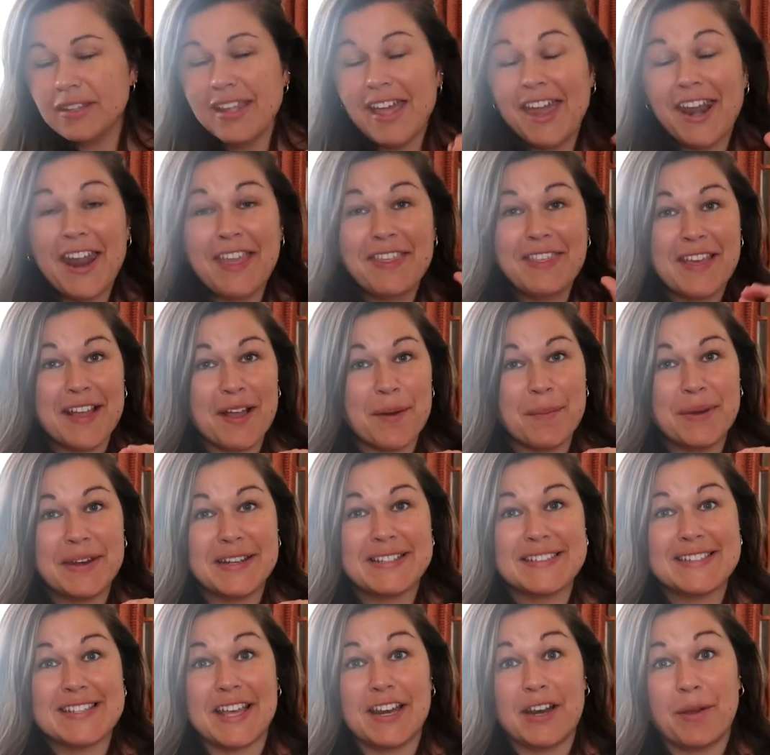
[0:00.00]
And I think I'm gonna
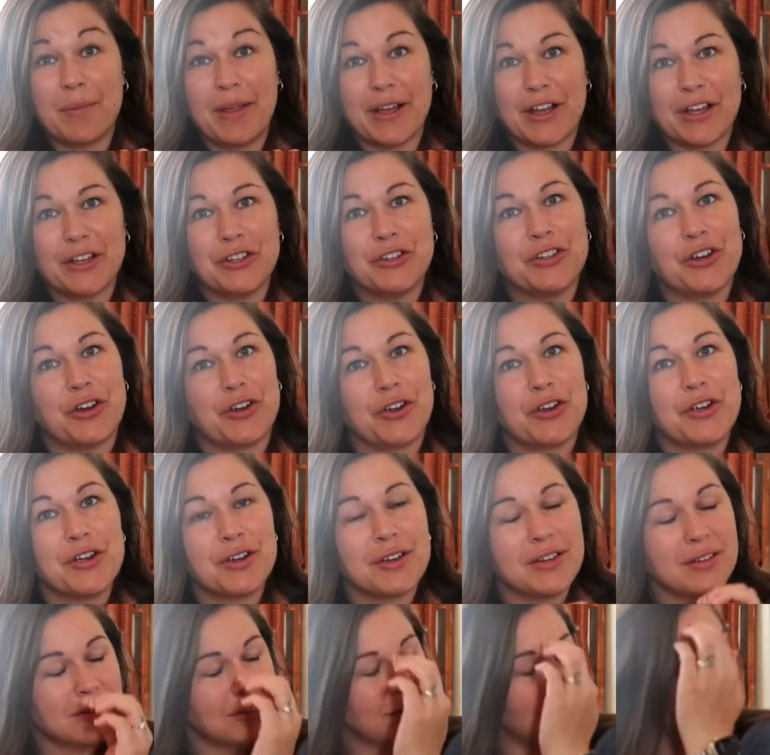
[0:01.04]
stain them like a dark.
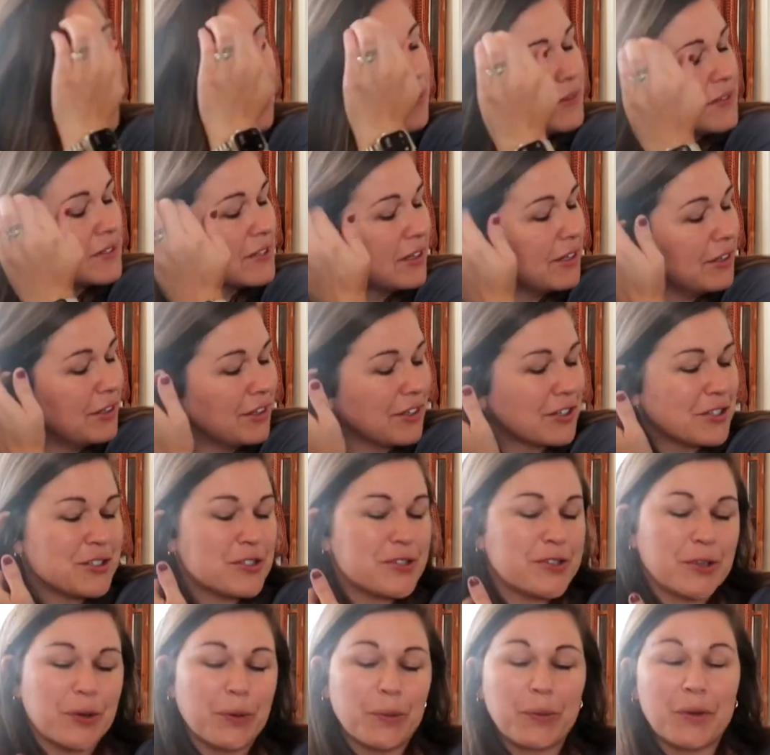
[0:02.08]
Oh, it's gonna look
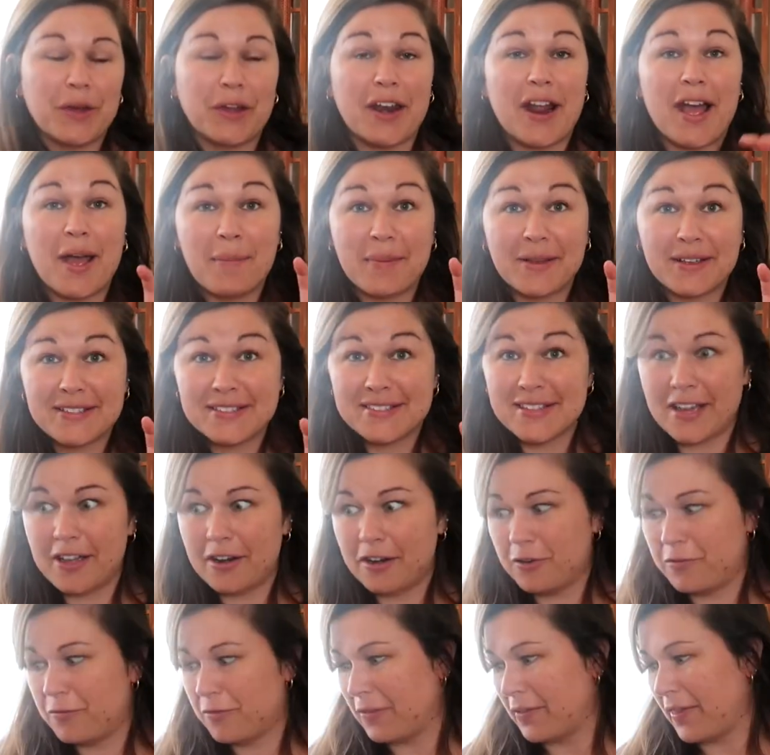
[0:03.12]
so good. I'm
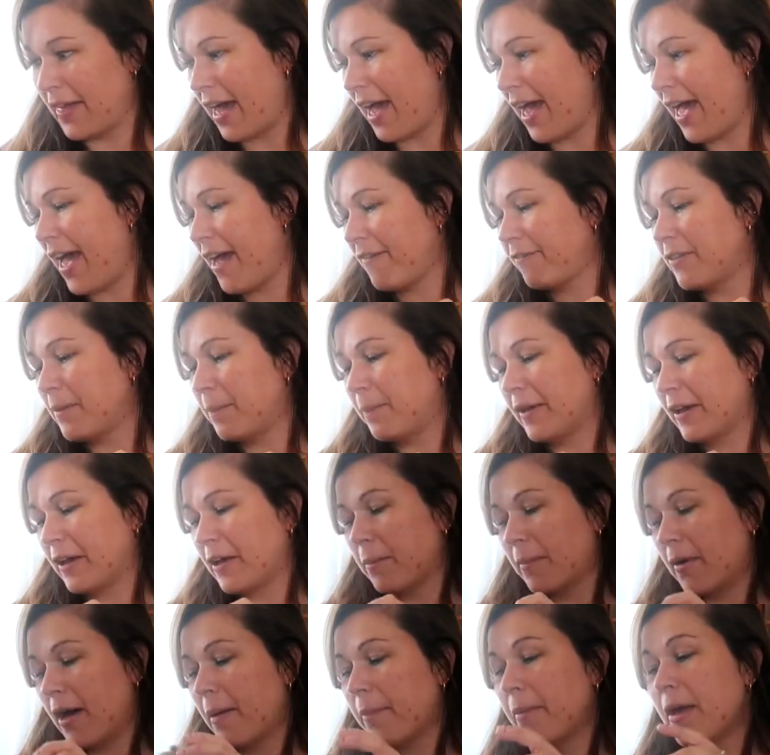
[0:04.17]
excited for that. I have to pick
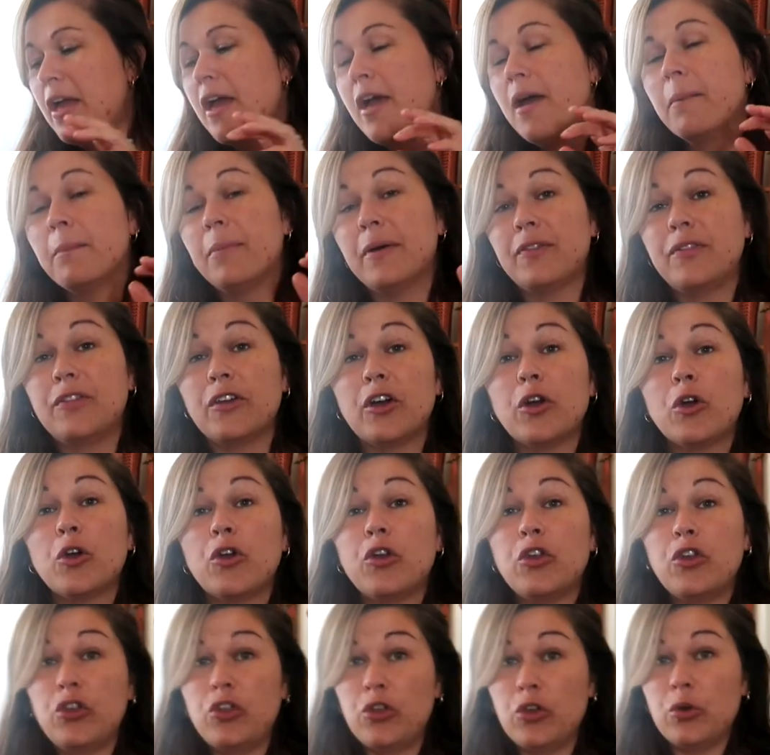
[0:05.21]
them up, but they're
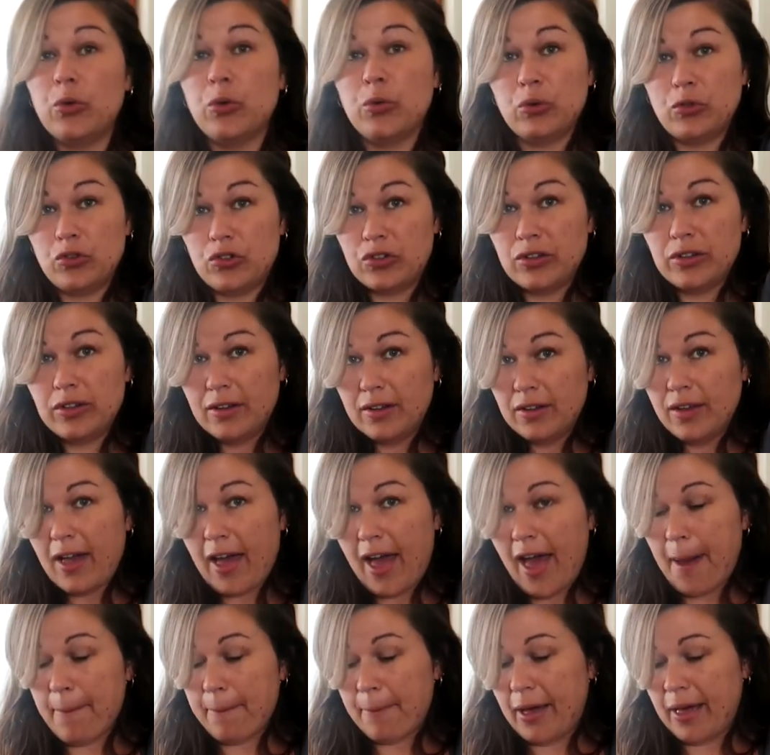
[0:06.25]
huge
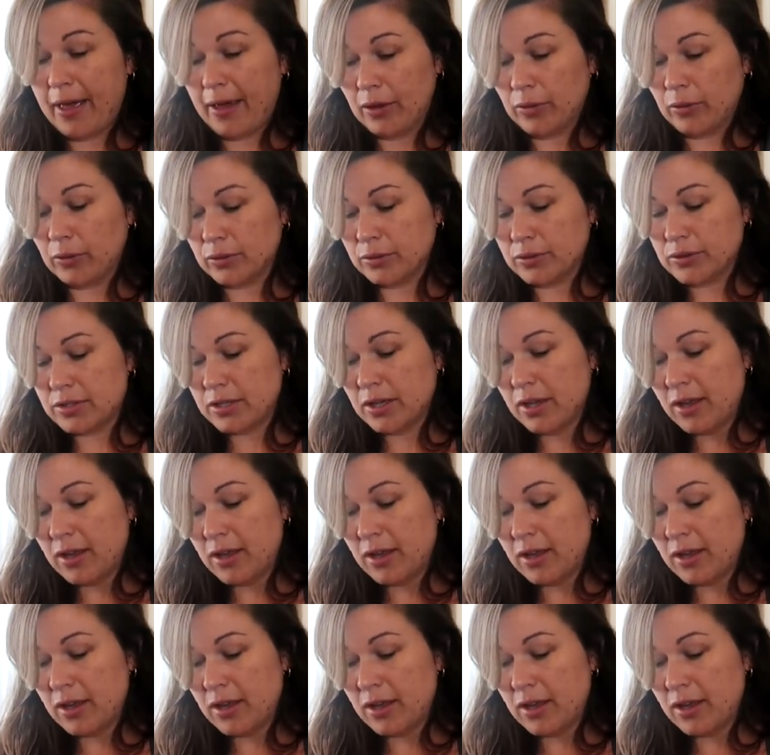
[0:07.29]
at Michael's.